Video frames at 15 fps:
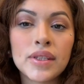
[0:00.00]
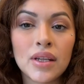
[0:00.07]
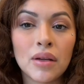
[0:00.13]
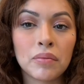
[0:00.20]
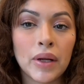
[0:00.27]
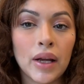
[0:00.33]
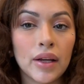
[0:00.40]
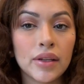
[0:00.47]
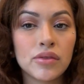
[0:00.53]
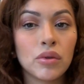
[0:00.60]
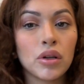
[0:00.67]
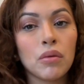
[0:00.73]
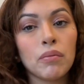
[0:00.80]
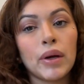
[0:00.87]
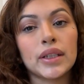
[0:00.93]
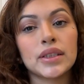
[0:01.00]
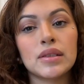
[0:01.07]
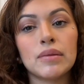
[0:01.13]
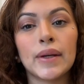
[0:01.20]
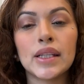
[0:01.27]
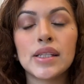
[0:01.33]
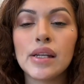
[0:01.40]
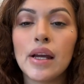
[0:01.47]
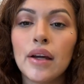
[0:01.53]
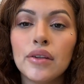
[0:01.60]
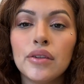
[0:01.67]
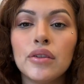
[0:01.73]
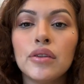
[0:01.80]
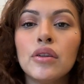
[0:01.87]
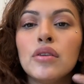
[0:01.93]
up, guys? Welcome back to my
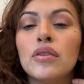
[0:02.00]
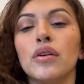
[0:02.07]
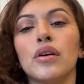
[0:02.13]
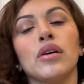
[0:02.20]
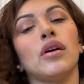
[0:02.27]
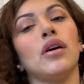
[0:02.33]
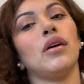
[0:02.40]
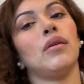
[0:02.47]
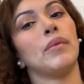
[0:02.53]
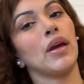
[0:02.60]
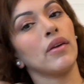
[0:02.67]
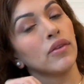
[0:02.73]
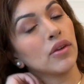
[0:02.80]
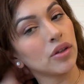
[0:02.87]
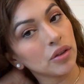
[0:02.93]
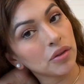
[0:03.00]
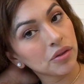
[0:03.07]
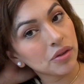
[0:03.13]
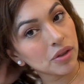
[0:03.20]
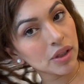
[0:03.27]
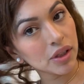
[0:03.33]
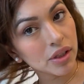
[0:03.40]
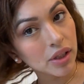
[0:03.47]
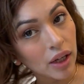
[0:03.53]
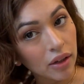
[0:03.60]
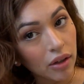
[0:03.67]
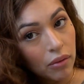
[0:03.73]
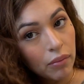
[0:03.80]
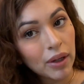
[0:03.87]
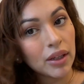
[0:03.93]
channel. If you're new to this
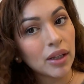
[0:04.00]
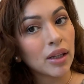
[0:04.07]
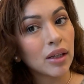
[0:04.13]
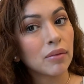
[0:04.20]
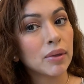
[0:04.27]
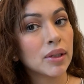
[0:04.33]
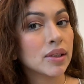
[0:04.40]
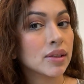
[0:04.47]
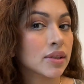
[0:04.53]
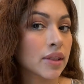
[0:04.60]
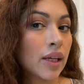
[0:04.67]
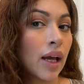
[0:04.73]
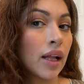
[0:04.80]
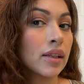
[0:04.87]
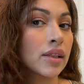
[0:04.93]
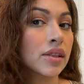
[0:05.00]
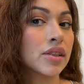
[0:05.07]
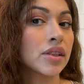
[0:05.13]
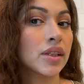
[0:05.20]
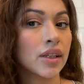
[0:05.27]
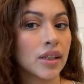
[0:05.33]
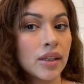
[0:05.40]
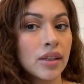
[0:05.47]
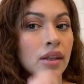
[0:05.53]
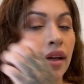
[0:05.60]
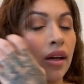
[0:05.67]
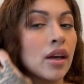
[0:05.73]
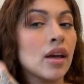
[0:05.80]
channel, my name is Kelly Jean.